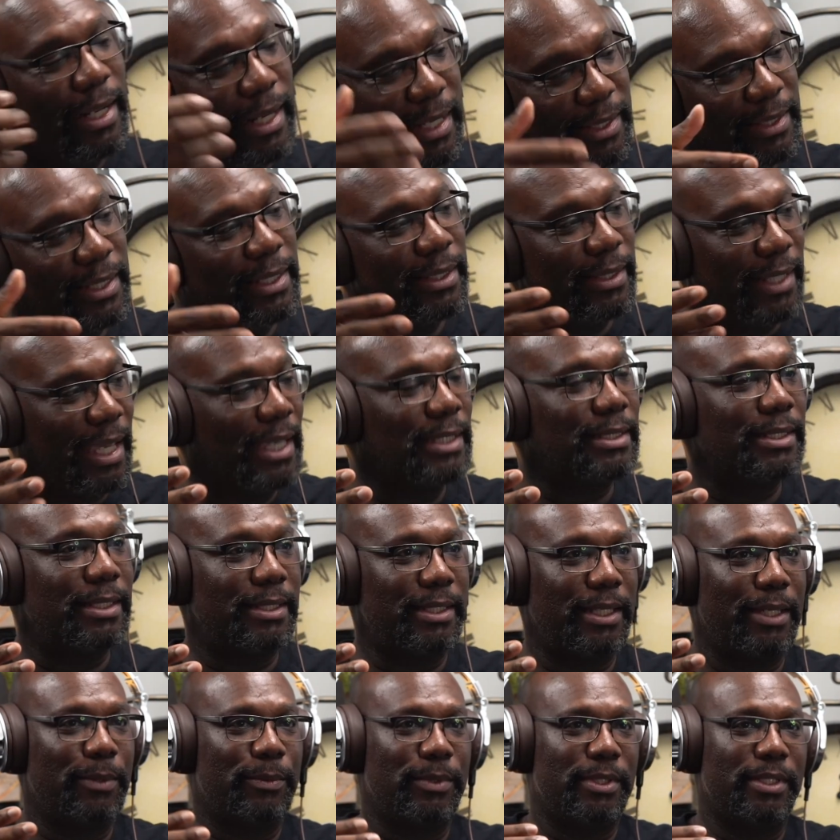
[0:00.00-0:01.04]
and I think that's
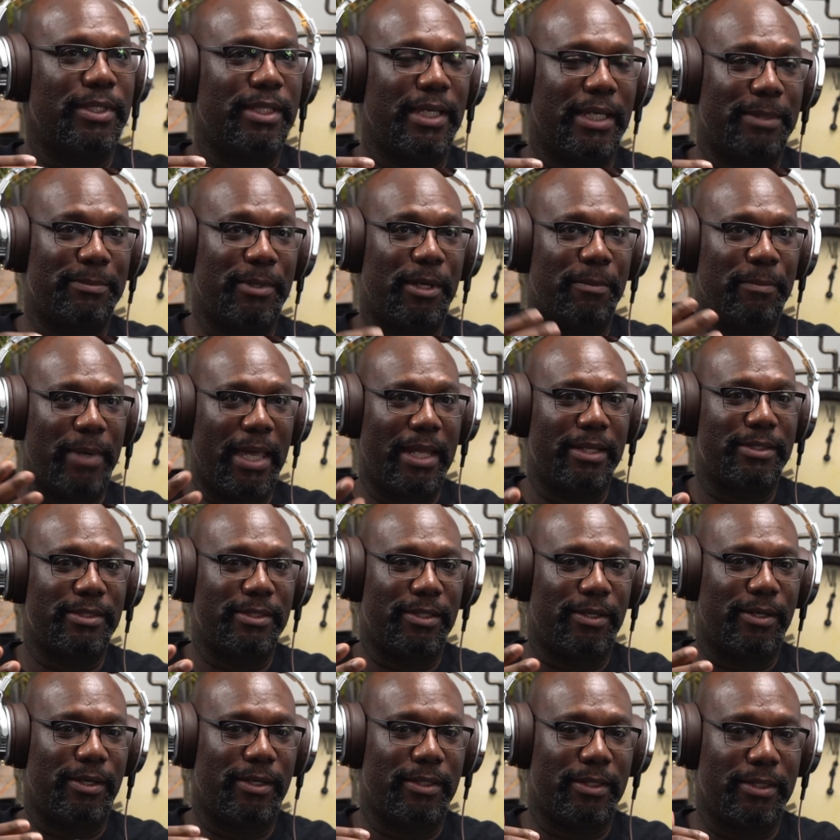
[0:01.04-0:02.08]
the thing when you think about
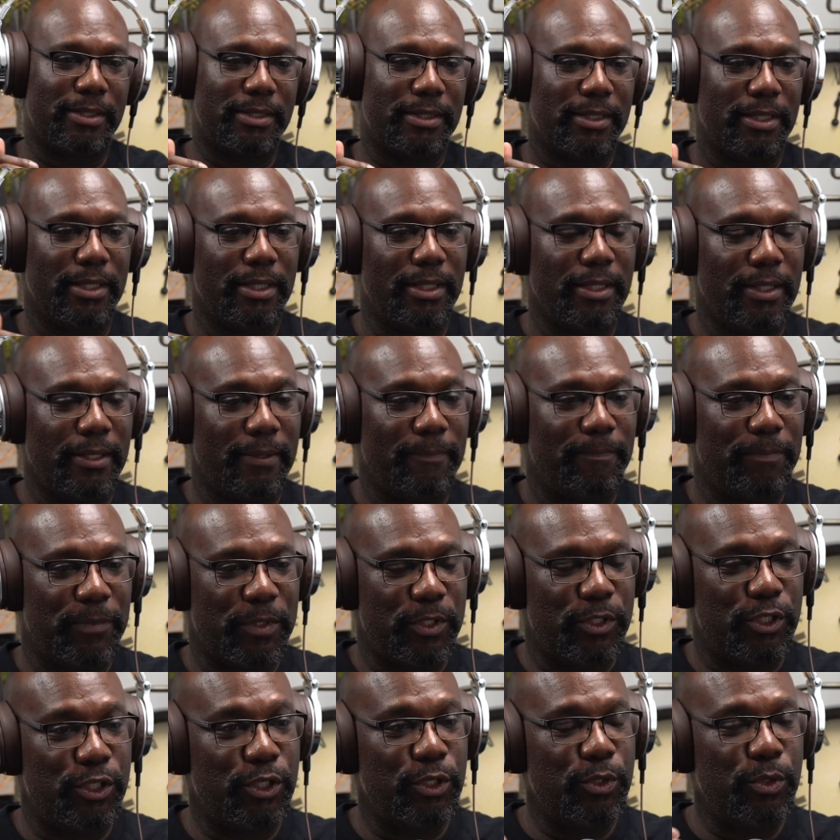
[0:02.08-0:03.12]
managing artists.
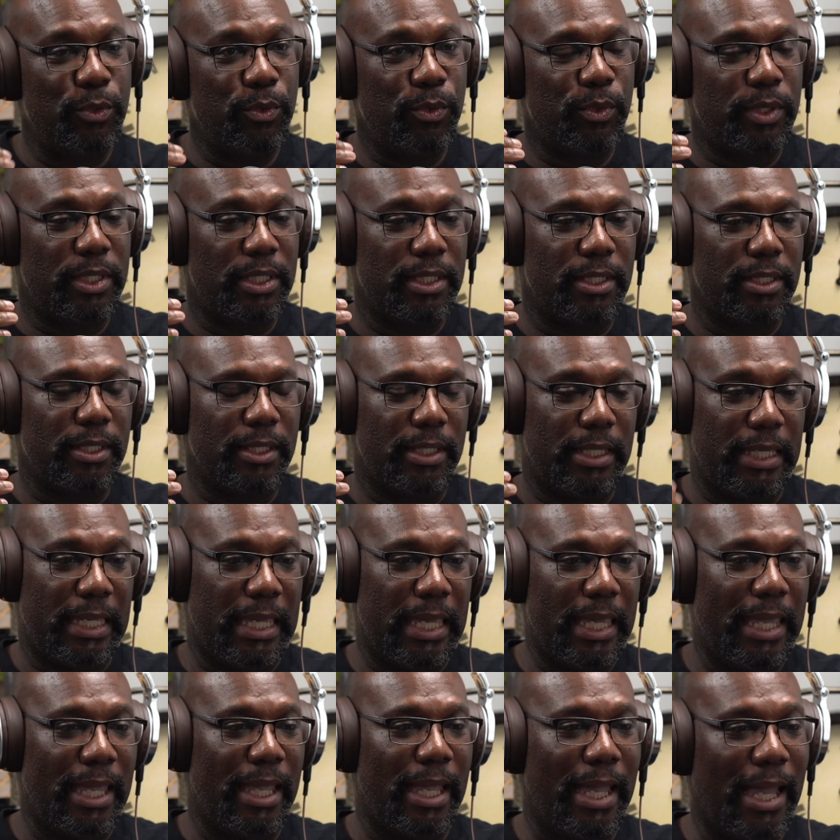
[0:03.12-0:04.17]
You
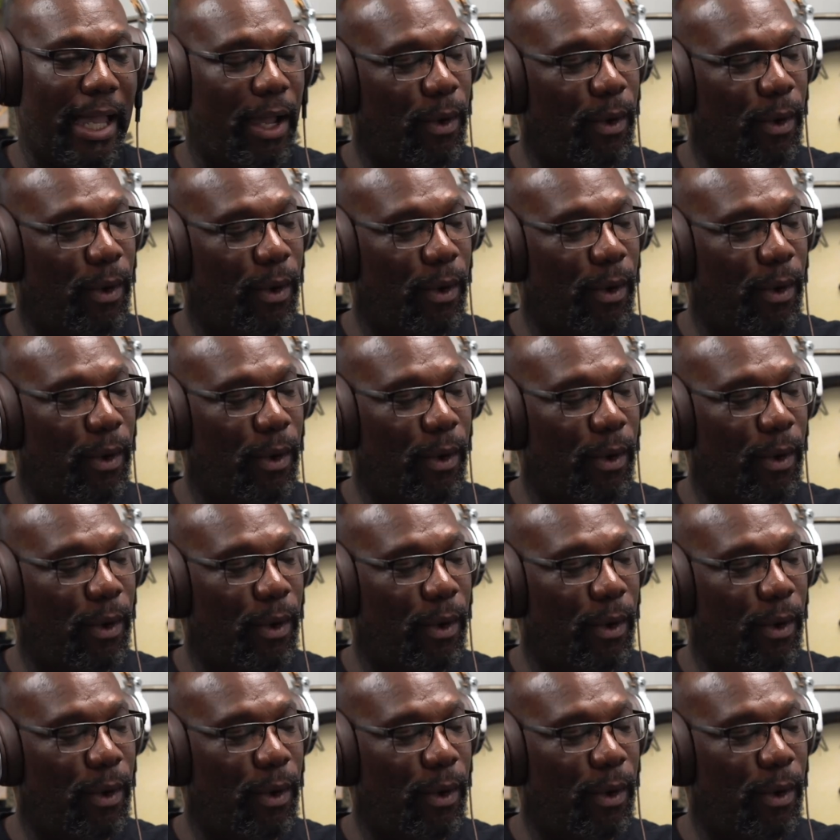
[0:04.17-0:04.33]
can't